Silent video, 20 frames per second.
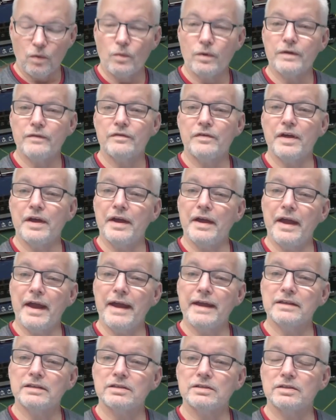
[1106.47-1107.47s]
with their
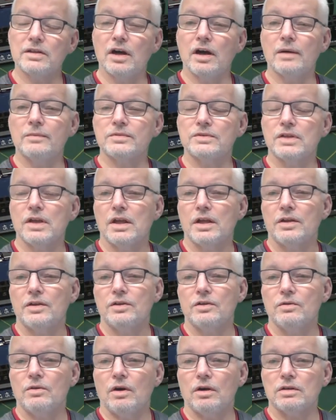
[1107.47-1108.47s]
end stops,
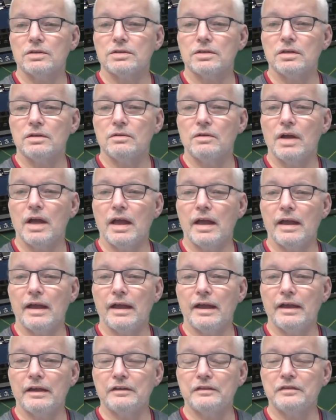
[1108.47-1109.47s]
you also
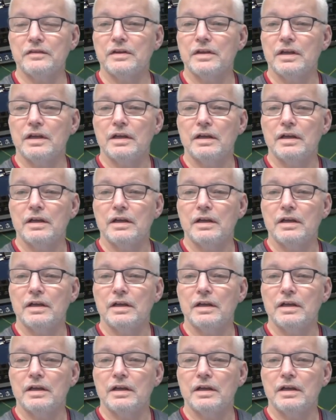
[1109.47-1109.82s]
have